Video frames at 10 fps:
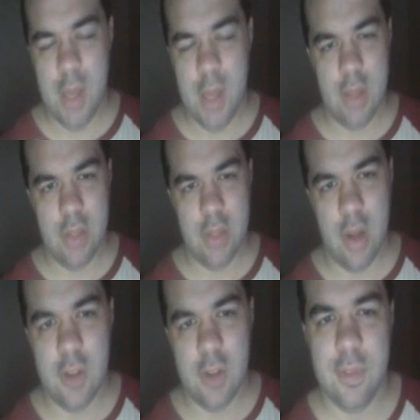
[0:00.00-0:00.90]
Again,
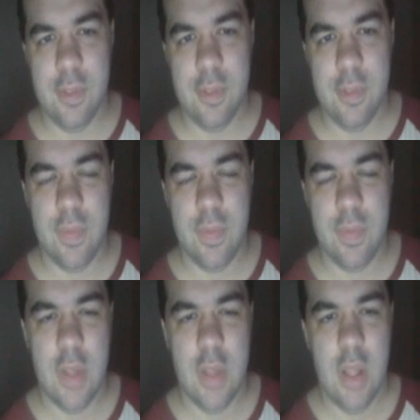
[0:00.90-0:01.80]
only women
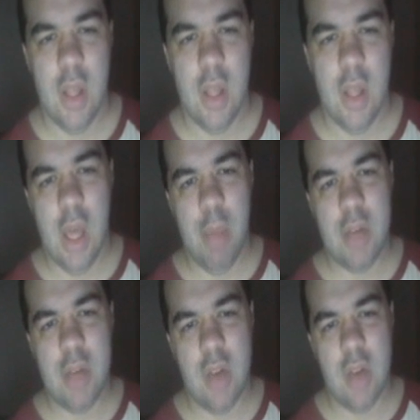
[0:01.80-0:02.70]
go through with
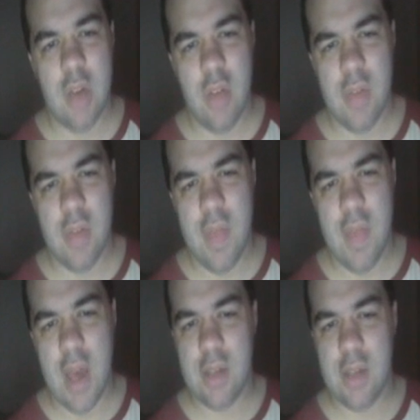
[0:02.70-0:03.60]
it. Kind
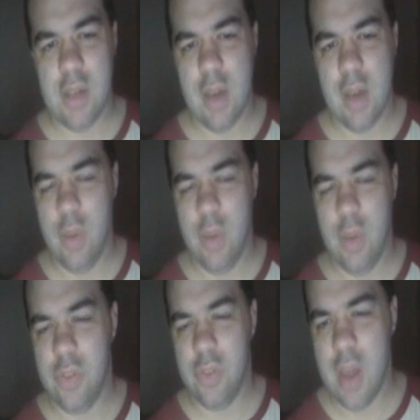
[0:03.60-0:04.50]
of like ah,
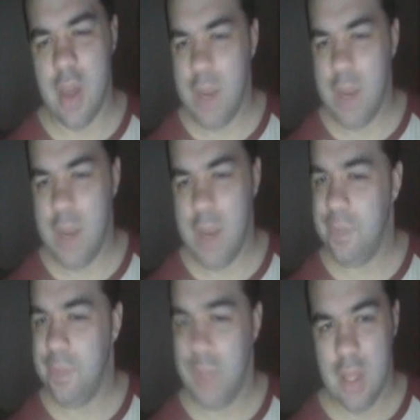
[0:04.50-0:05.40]
see, I
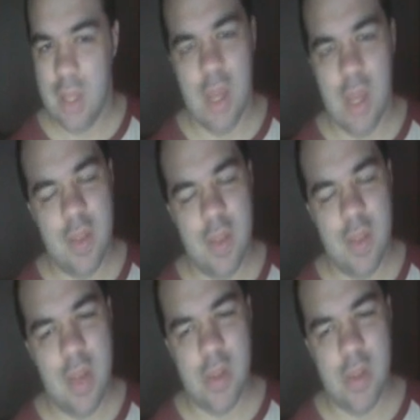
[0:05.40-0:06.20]
guess that does that